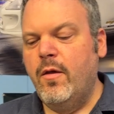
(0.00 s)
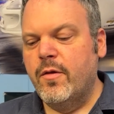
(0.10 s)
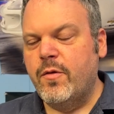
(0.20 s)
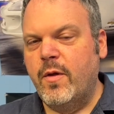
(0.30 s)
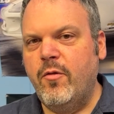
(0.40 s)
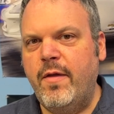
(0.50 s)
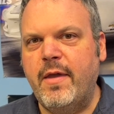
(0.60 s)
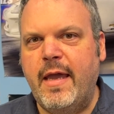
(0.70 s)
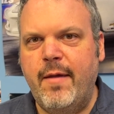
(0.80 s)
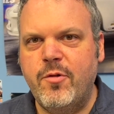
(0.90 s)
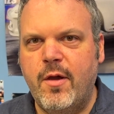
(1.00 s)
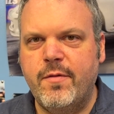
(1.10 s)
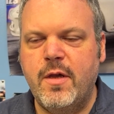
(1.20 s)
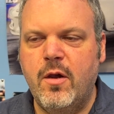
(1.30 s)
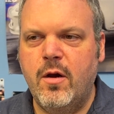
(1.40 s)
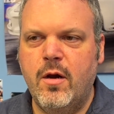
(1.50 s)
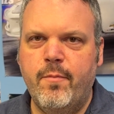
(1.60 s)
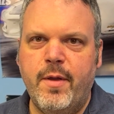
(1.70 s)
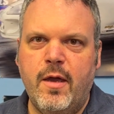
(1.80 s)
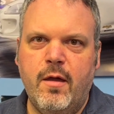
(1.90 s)
So I don't have the camshafts here
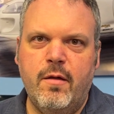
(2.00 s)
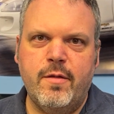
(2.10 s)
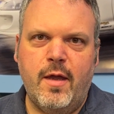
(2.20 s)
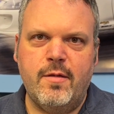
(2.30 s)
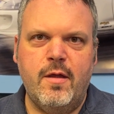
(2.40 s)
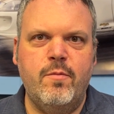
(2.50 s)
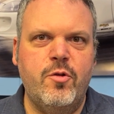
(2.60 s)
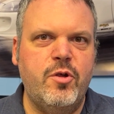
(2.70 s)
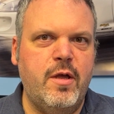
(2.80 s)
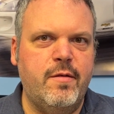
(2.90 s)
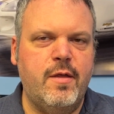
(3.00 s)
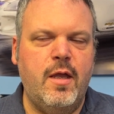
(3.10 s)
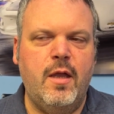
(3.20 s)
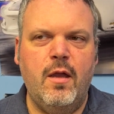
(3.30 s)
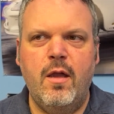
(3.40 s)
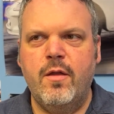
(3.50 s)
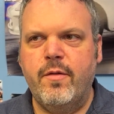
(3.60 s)
because I sent them to GSC